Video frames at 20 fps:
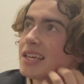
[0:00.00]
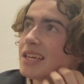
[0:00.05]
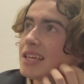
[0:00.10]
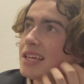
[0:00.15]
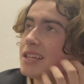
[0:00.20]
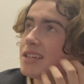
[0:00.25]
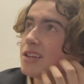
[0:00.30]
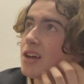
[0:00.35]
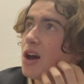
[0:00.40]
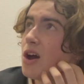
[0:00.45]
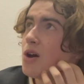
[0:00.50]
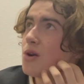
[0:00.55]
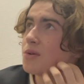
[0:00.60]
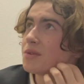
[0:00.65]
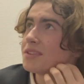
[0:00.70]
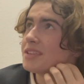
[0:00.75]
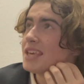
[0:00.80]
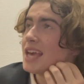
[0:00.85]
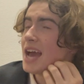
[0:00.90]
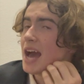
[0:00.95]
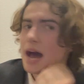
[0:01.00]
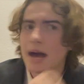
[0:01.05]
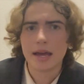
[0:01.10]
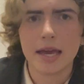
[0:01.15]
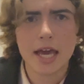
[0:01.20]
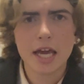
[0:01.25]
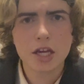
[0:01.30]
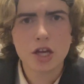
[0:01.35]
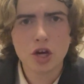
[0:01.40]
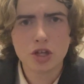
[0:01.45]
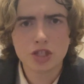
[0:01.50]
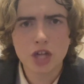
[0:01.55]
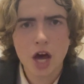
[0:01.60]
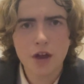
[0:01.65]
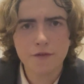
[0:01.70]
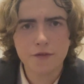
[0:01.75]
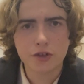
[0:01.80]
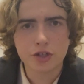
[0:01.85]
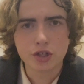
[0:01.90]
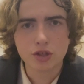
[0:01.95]
And oh yeah, it goes
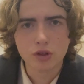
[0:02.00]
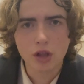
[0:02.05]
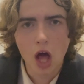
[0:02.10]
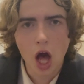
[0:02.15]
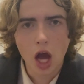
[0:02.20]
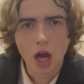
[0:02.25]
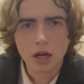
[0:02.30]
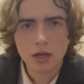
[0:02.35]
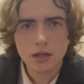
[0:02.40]
on for too long.